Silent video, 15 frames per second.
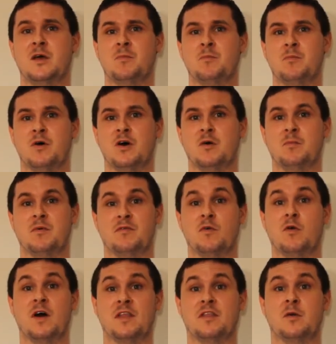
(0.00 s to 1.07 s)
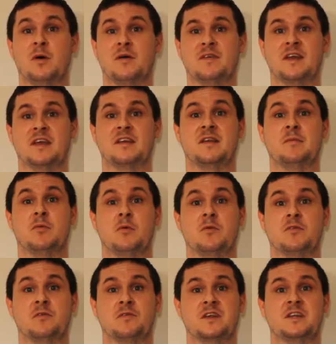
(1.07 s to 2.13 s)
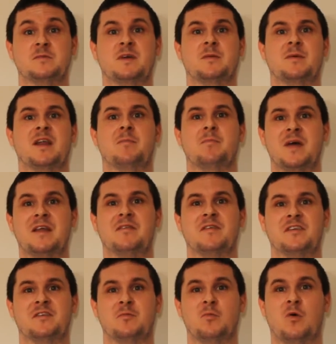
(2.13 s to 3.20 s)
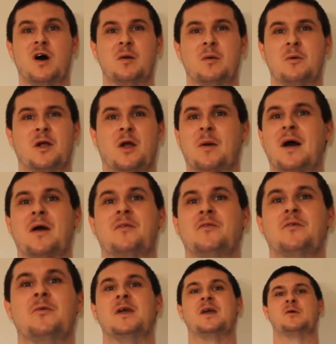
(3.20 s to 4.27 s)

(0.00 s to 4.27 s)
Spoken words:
but before I do, I think it's important to obviously speak about the benefits and why we would go out and do hill